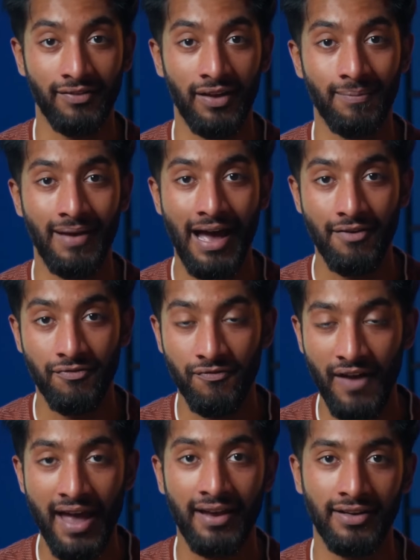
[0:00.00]
of them have
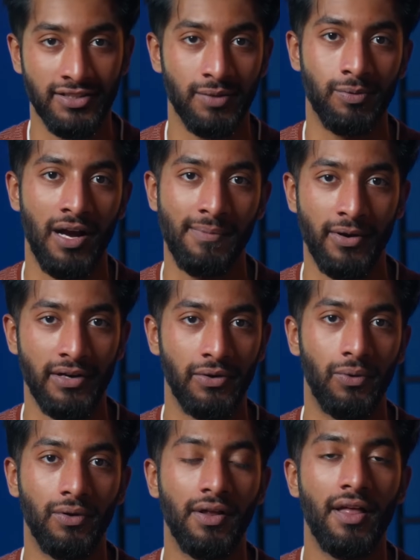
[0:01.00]
FAANG as their primary
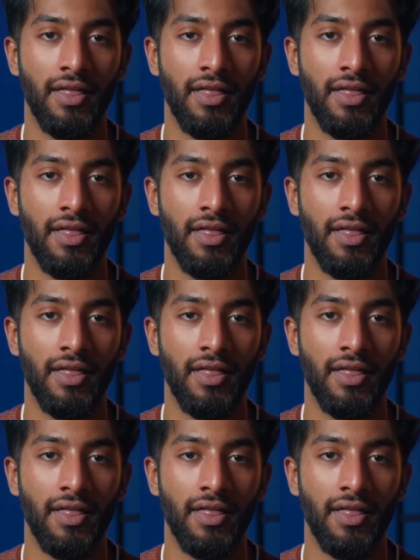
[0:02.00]
goal.